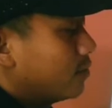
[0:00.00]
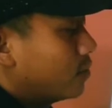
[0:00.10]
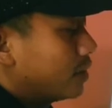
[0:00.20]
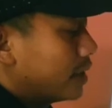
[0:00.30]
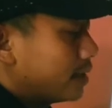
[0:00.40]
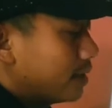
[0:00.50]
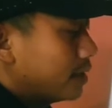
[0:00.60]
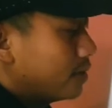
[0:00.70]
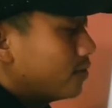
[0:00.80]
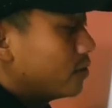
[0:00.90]
for
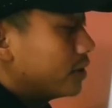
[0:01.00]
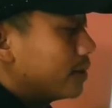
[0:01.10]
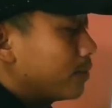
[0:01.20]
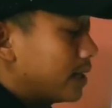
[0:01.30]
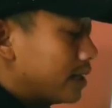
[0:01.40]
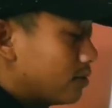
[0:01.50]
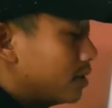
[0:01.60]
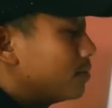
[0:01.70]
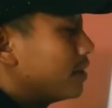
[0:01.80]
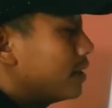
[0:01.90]
that
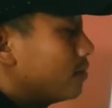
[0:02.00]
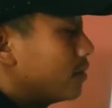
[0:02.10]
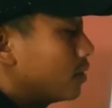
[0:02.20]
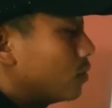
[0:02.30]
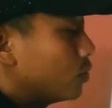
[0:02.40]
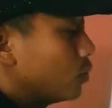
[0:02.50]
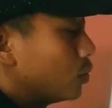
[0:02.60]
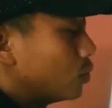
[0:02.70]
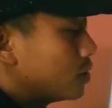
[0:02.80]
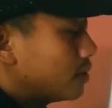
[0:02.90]
particular medium we are going to
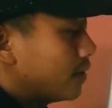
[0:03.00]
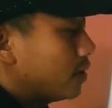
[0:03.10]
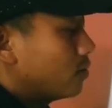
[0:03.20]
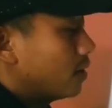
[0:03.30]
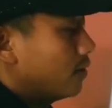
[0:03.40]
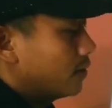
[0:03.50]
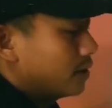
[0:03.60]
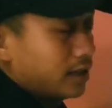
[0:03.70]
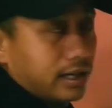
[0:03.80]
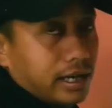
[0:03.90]
use the value of
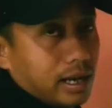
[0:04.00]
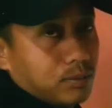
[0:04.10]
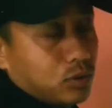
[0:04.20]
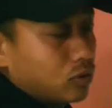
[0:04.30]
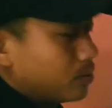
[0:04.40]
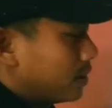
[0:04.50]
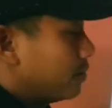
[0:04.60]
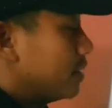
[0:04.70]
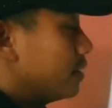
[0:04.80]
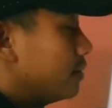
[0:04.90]
absolute
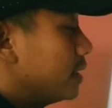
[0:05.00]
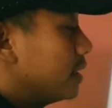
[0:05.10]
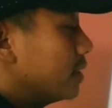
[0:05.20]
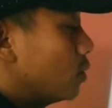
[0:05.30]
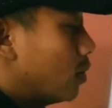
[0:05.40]
permittivity.